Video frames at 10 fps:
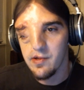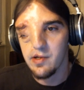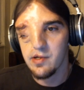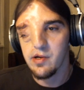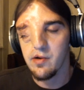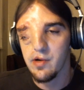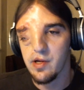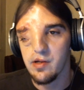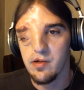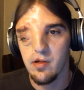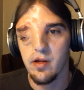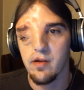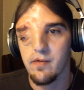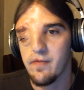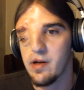So I just need to go
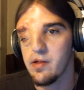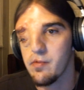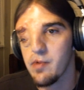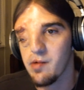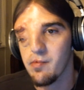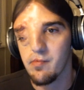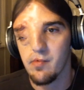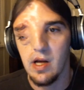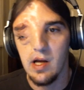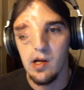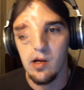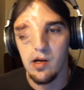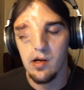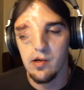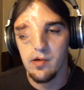ahead and like find the right
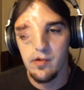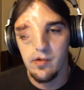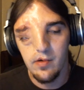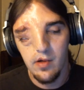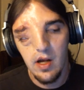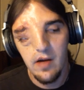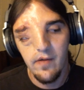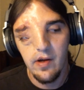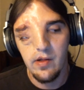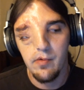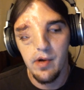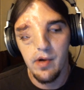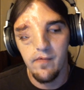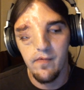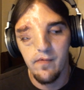uh,
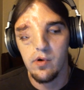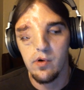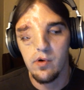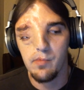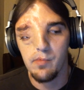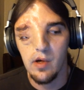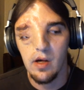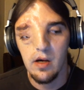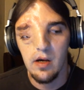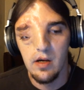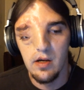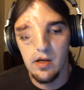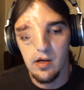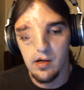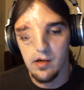find the right forums.
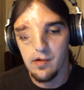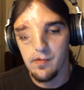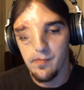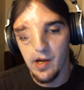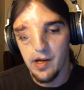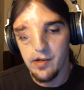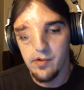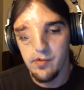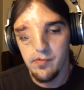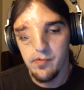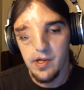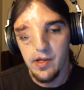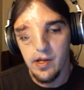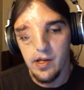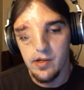Uh, I
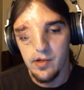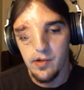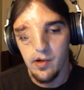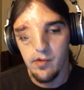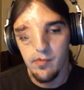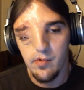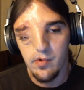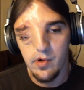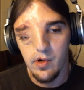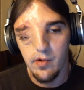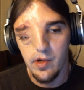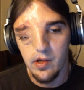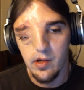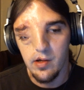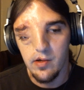do really need to start
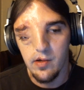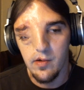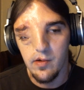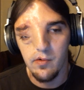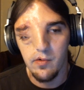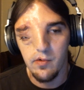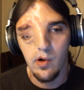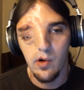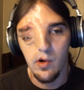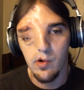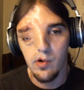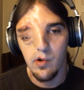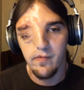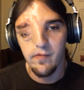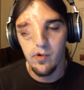going into those
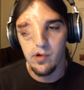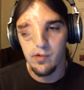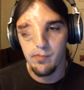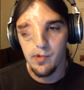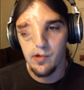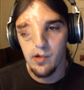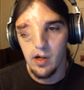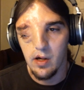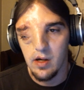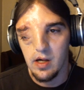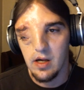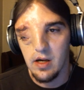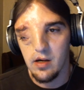Joe Rogan forums.